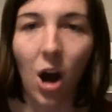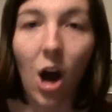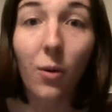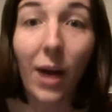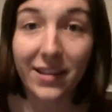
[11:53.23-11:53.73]

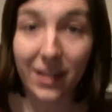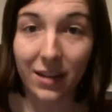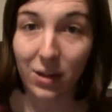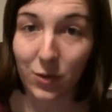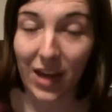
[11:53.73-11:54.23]
Oh, I
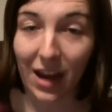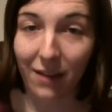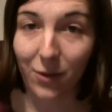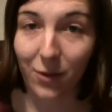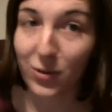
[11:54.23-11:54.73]
said
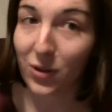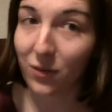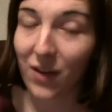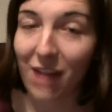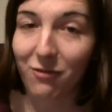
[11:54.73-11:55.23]
Yusuke from Persona
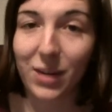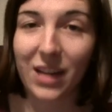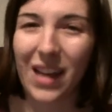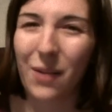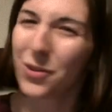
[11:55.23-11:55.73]
5,
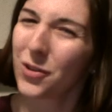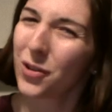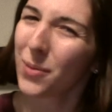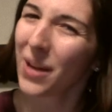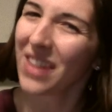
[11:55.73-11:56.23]
because I wasn't
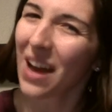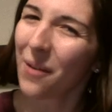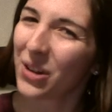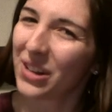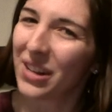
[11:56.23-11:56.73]
sure about that
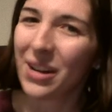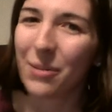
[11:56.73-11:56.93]
one,